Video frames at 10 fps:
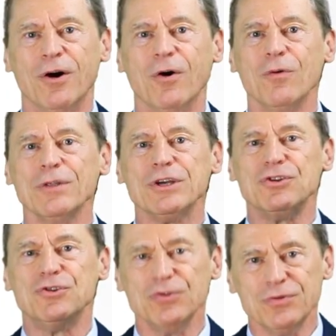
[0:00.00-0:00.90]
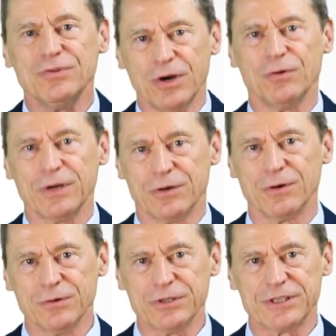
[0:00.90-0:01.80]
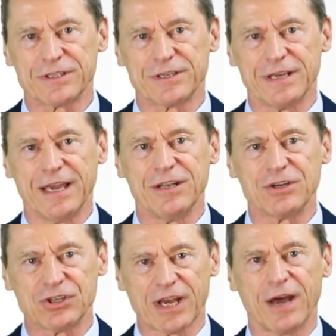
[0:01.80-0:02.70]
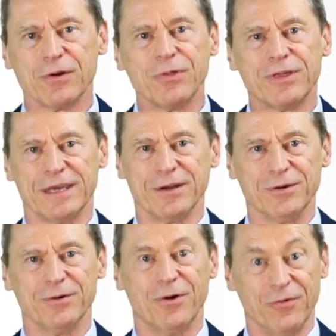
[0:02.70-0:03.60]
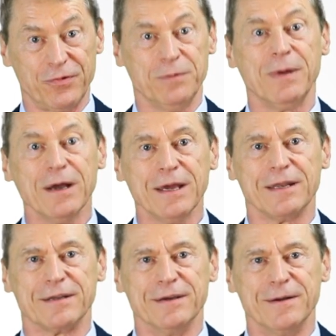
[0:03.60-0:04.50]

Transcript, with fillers: Only you know the ghosts in the shadow theater of your mind.